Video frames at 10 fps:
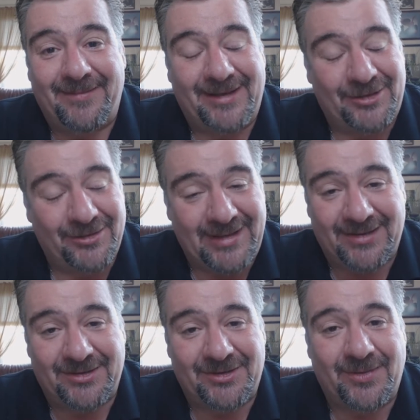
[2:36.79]
By
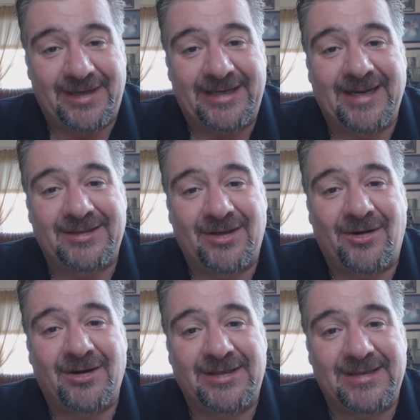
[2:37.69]
2020, next to
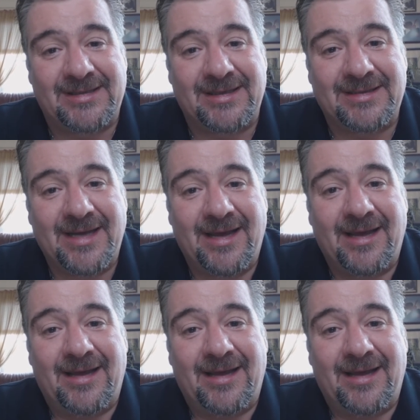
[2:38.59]
heart disease.